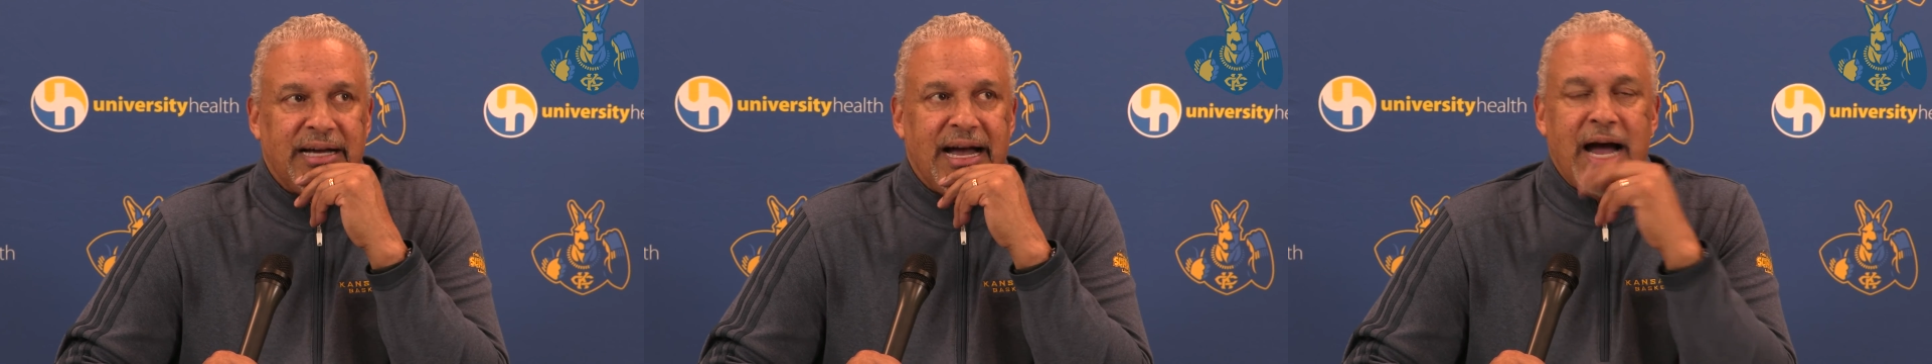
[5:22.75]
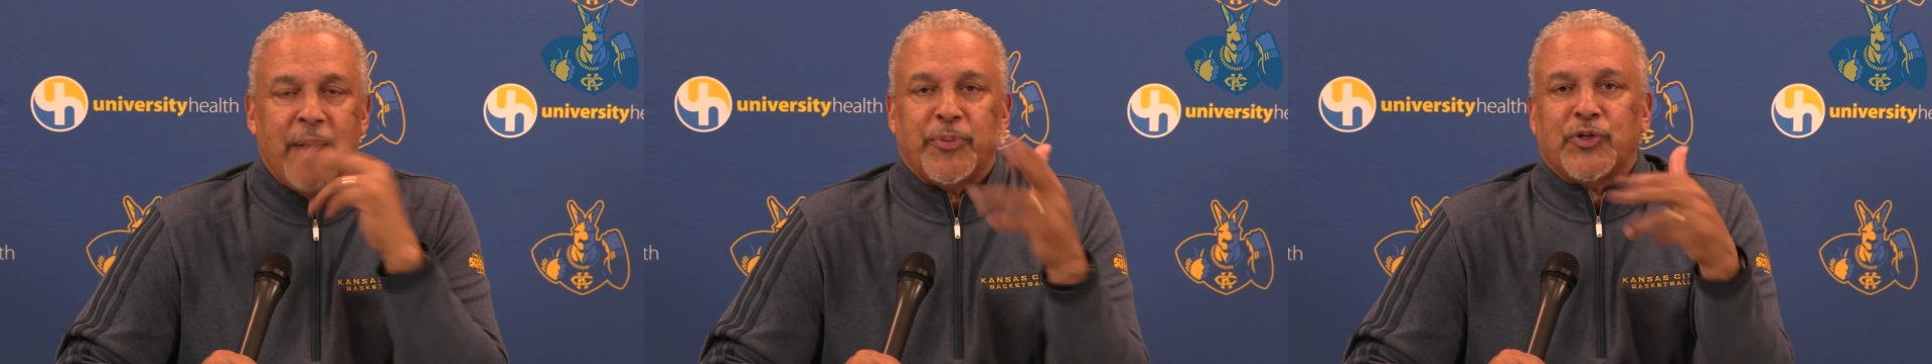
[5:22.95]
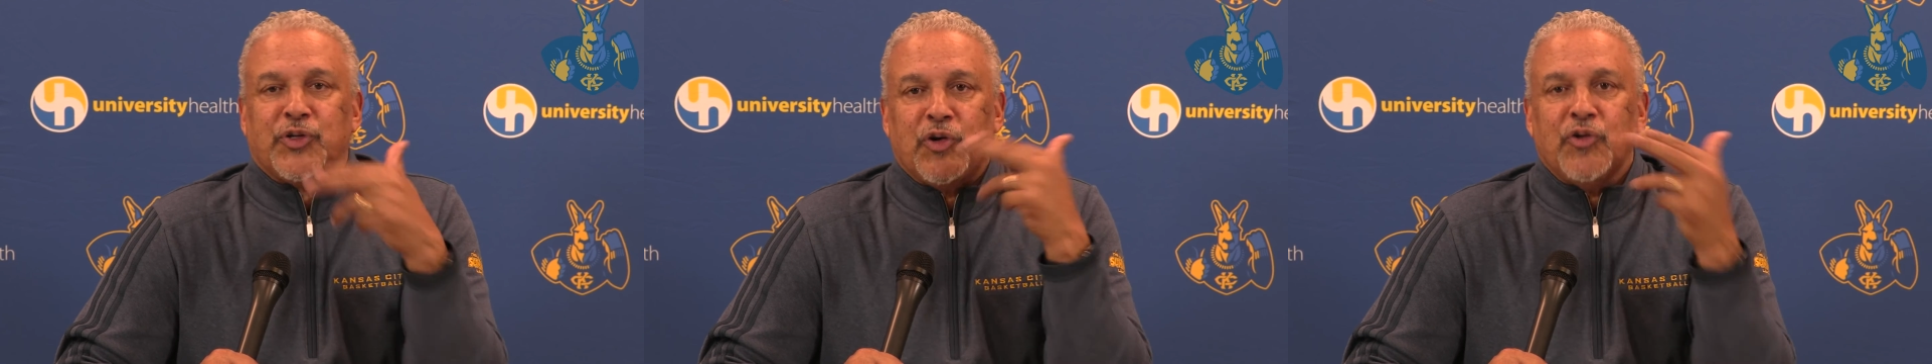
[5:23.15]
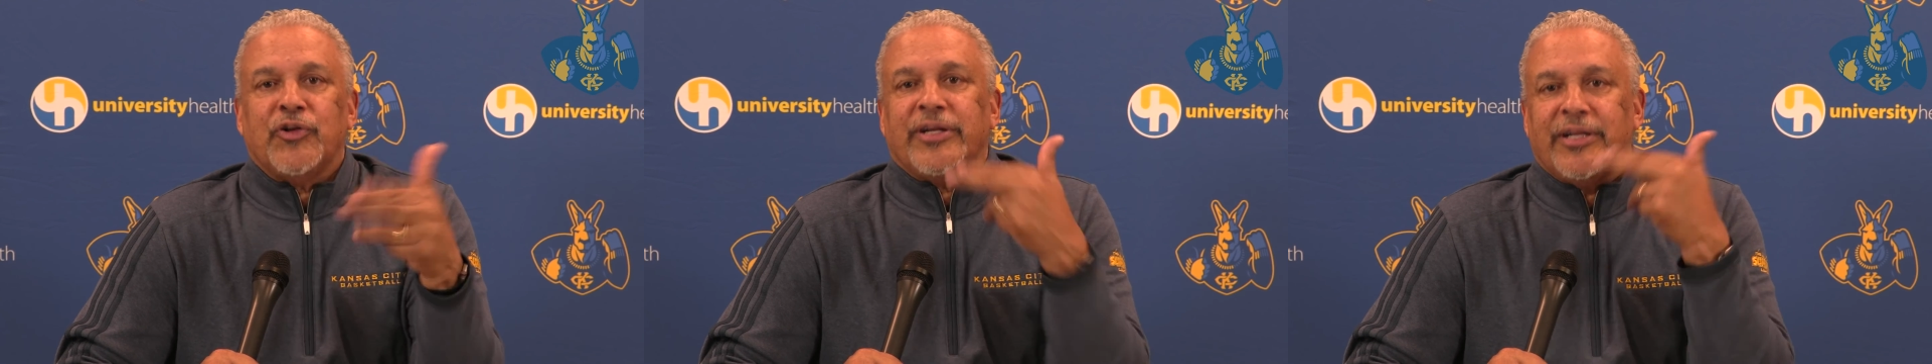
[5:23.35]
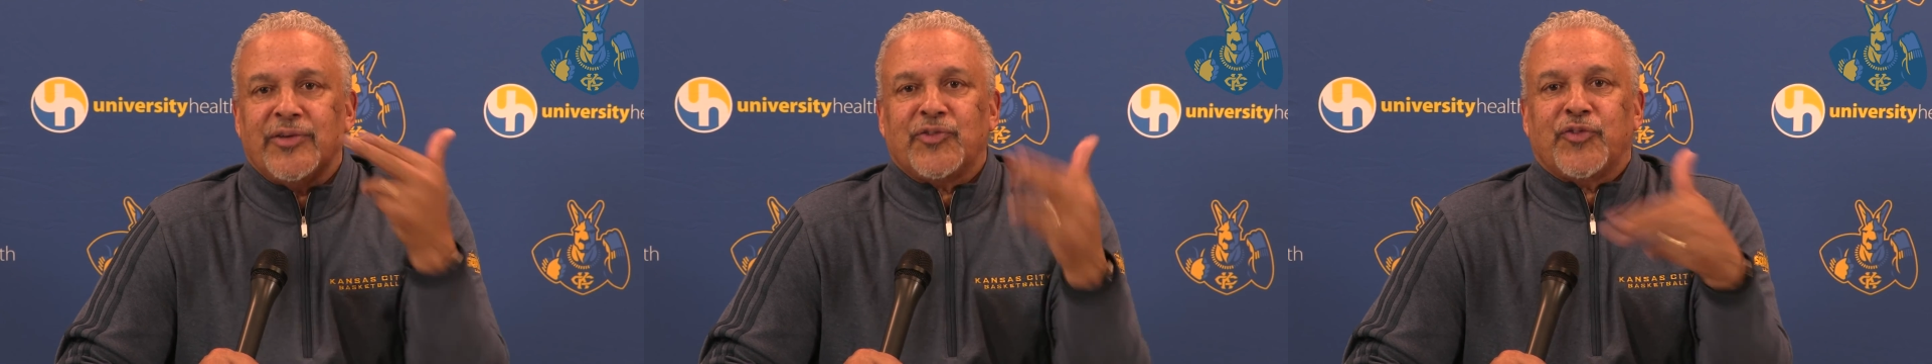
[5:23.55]

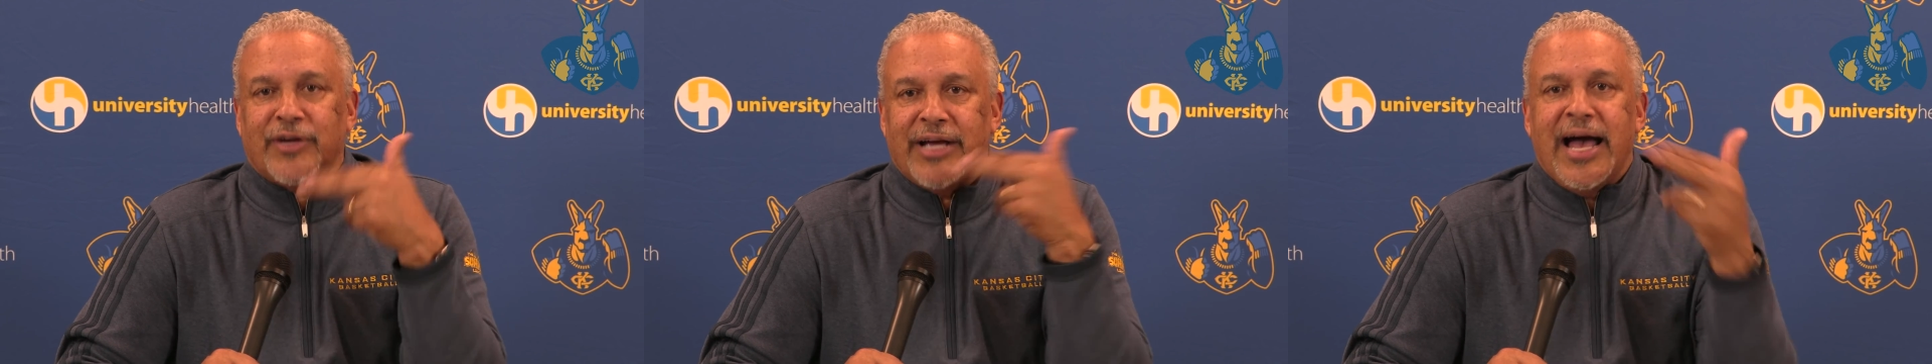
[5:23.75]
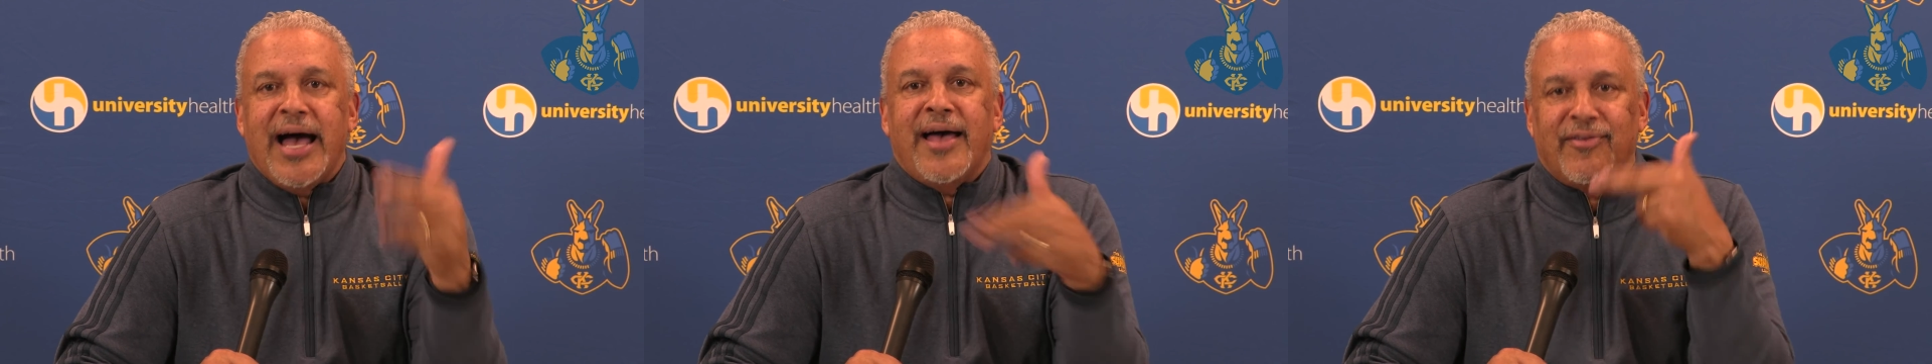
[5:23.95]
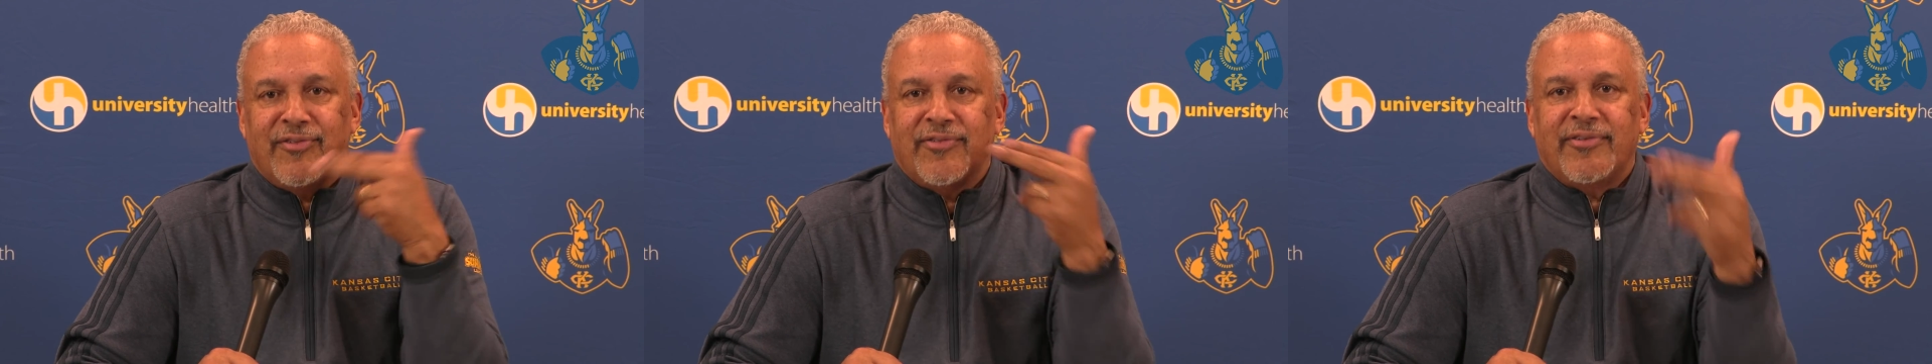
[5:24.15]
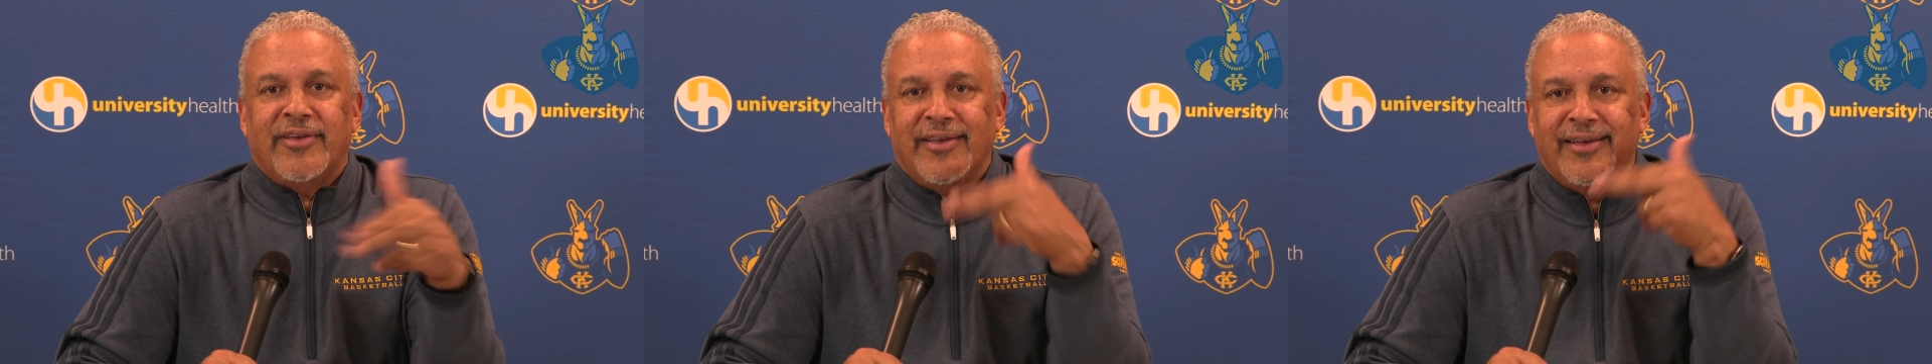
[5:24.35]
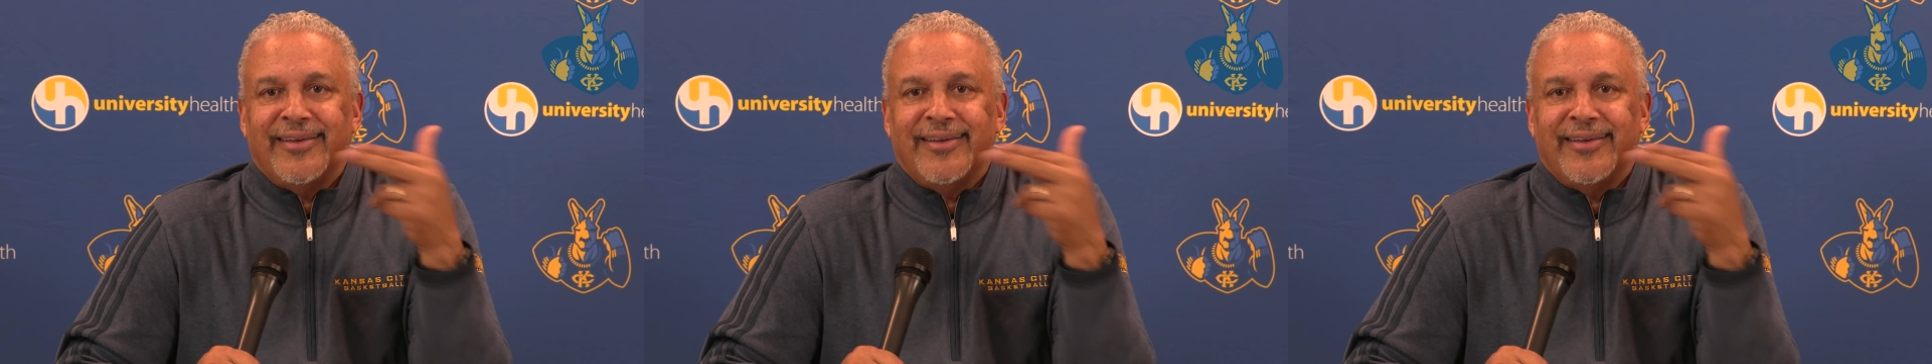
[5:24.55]
opportunities for guys